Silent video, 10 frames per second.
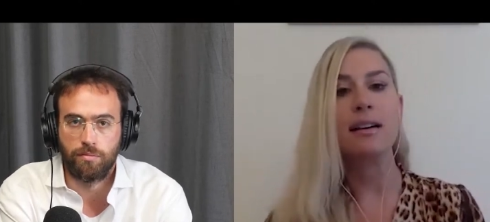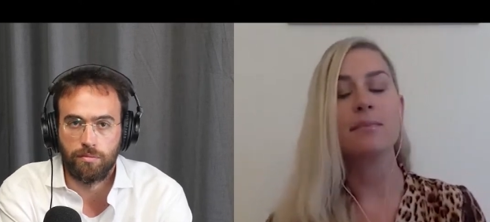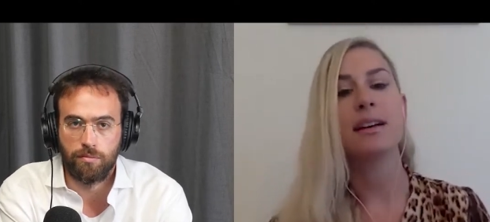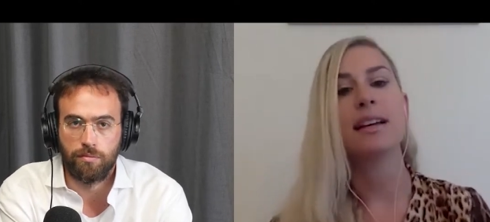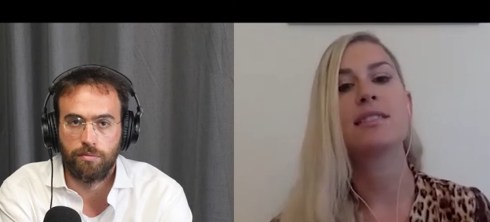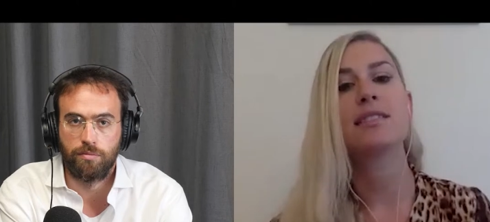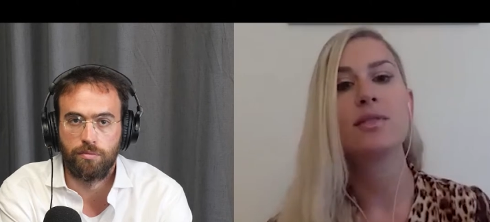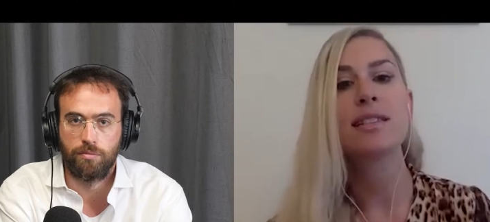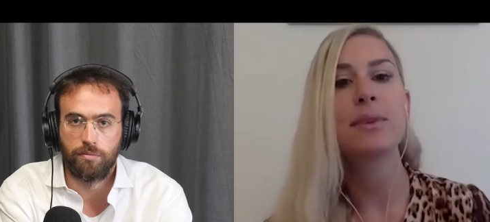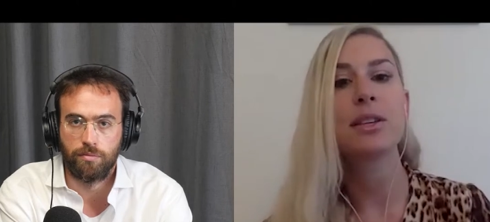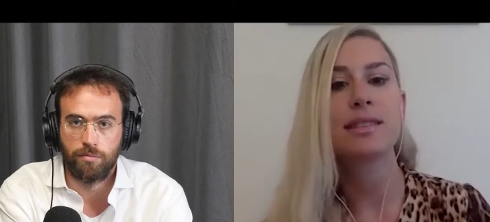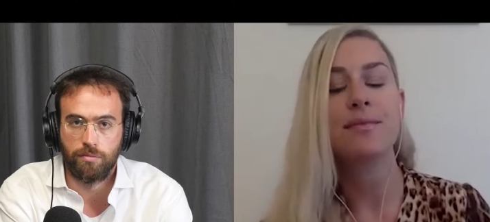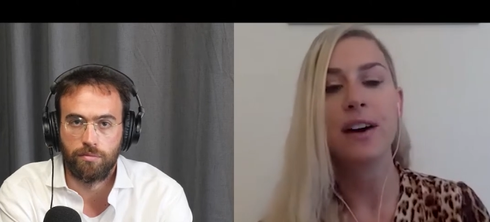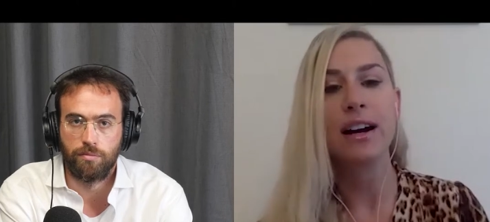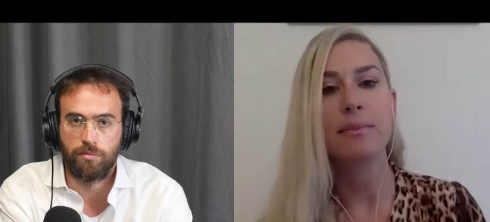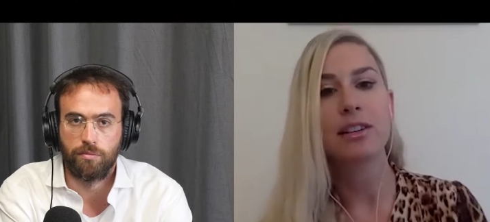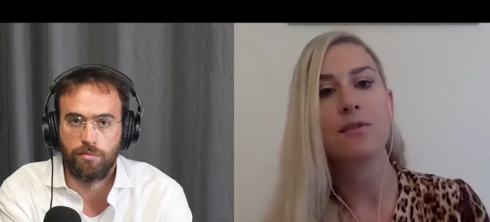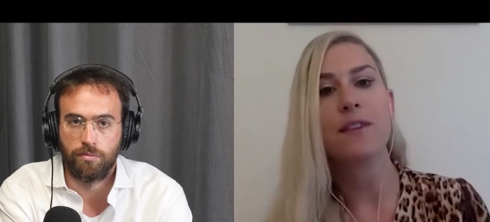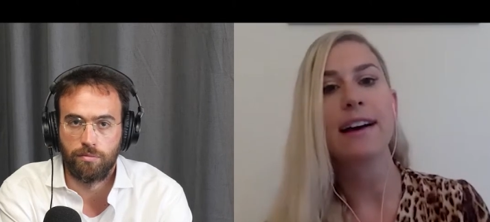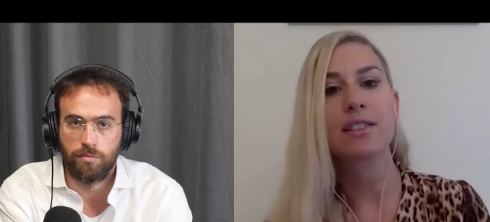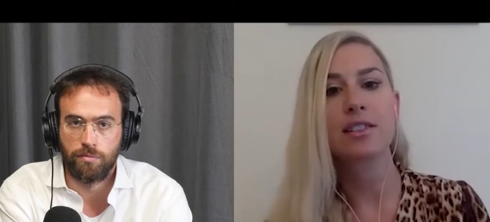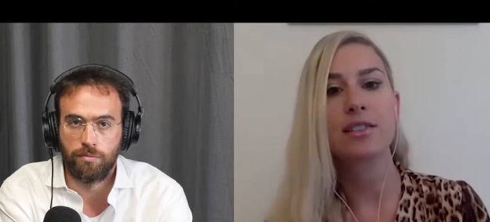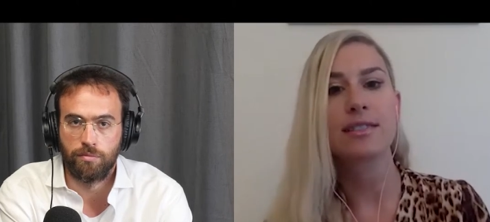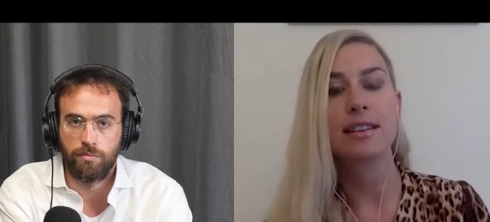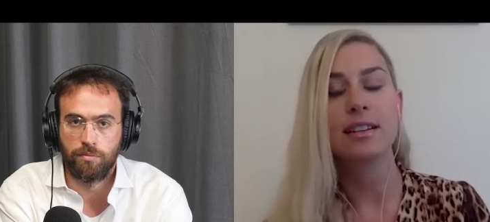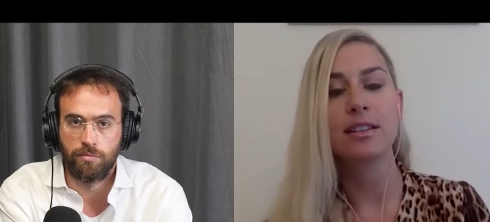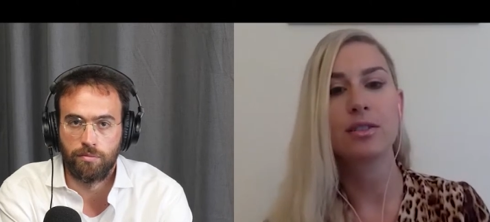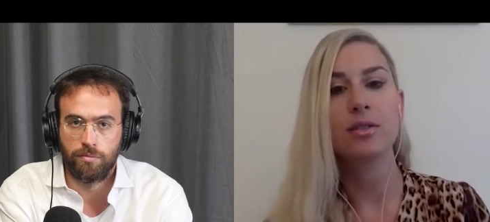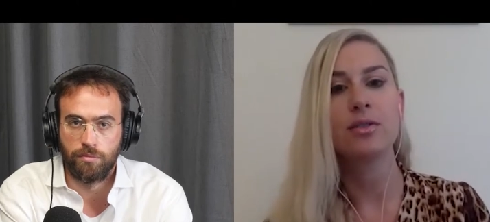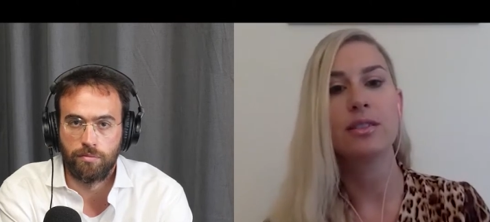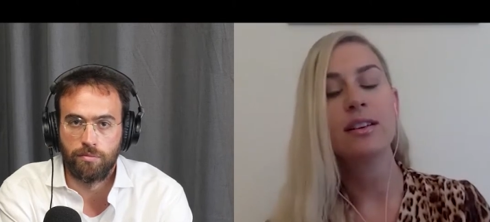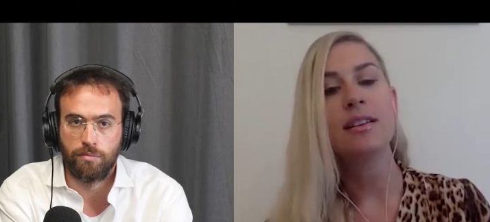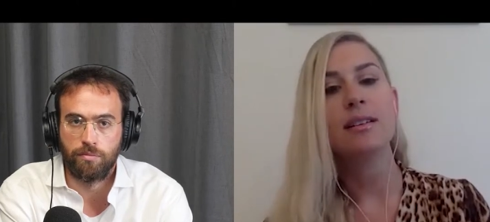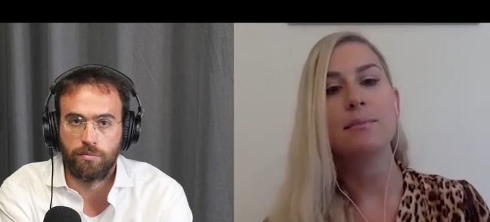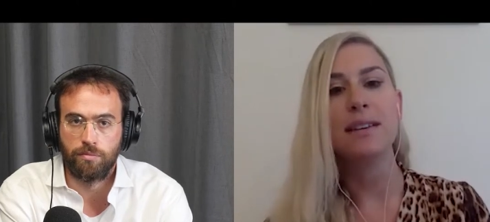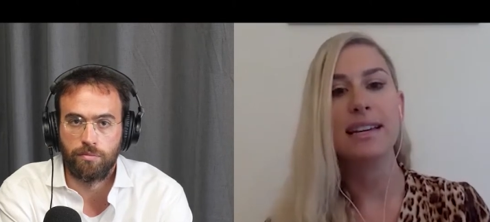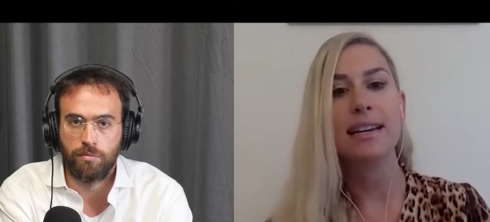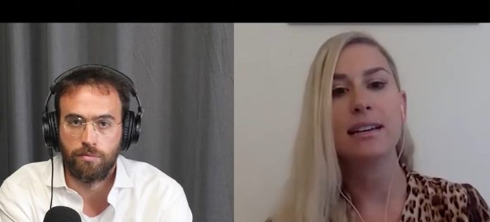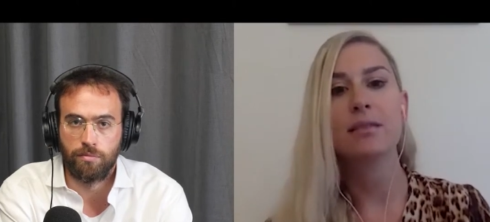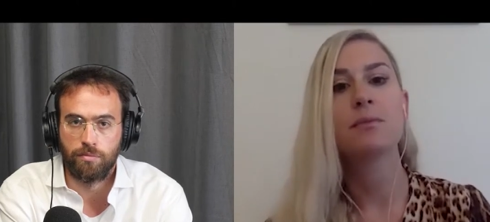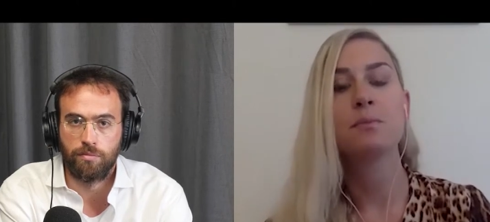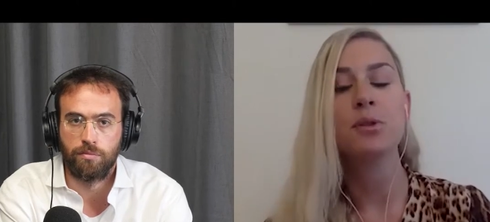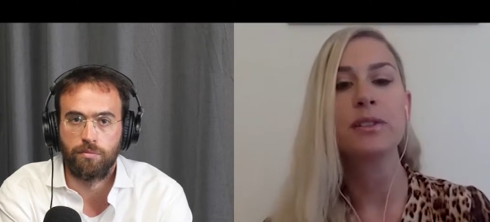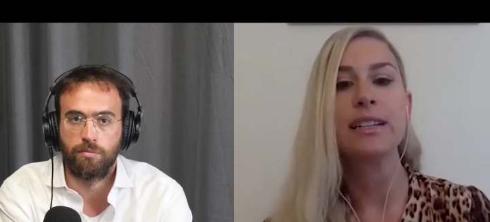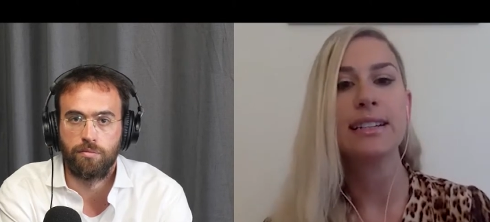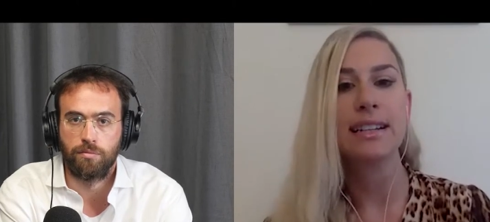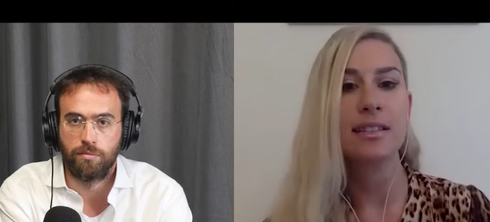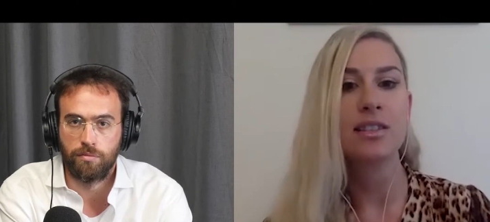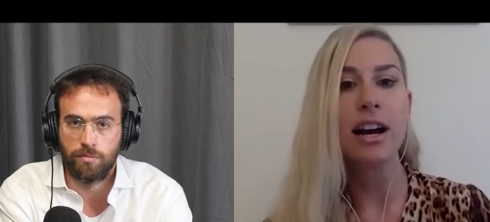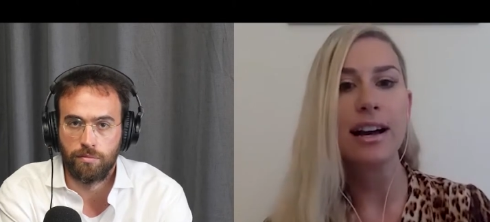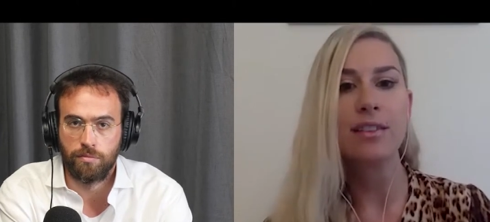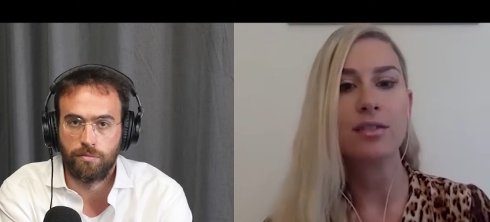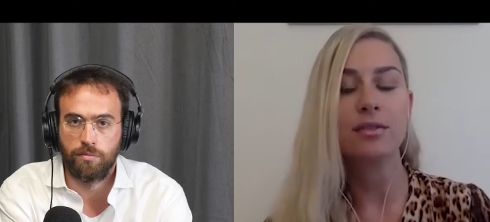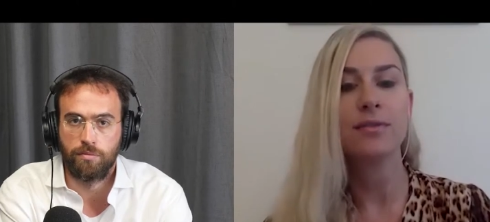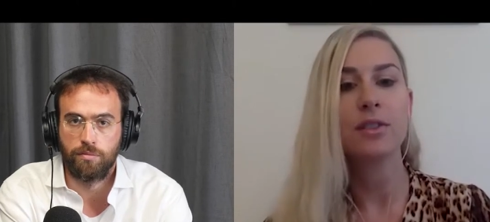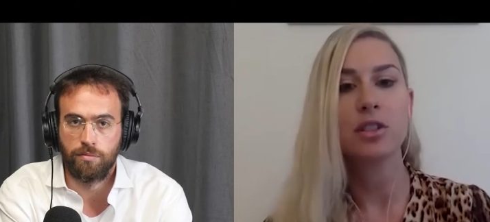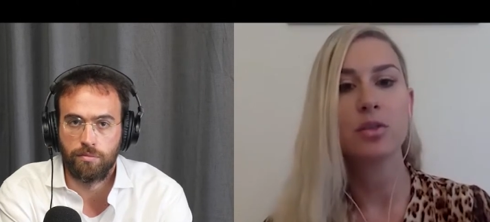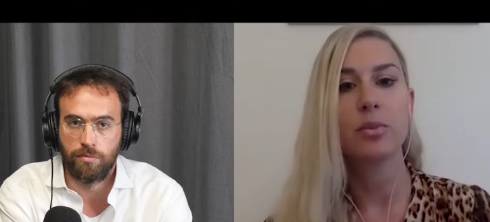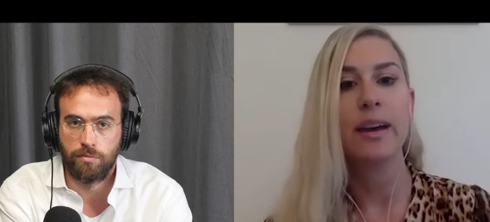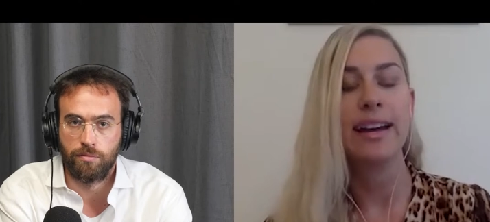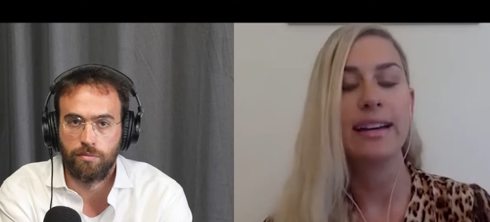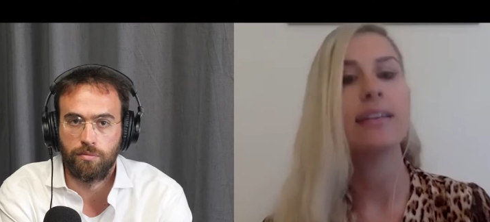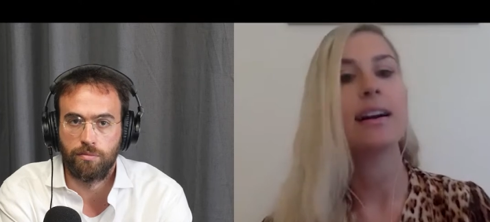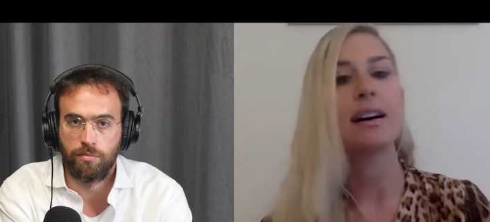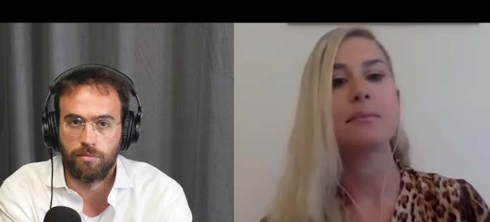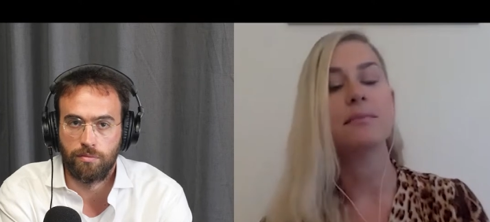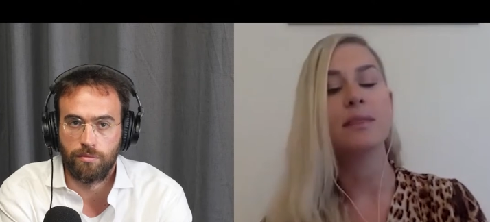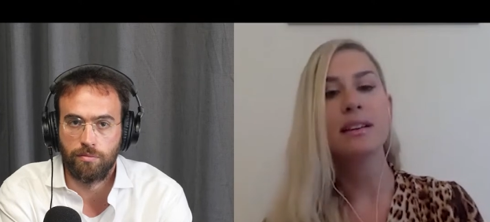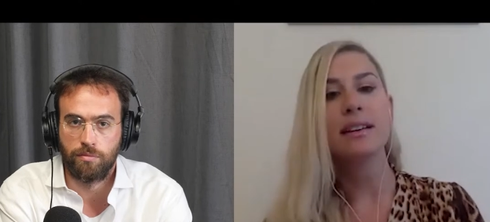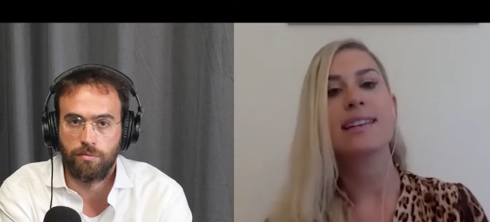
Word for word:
Speaker 1: Um, and so some of those environmental factors could include being bullied as a child for your weight, um,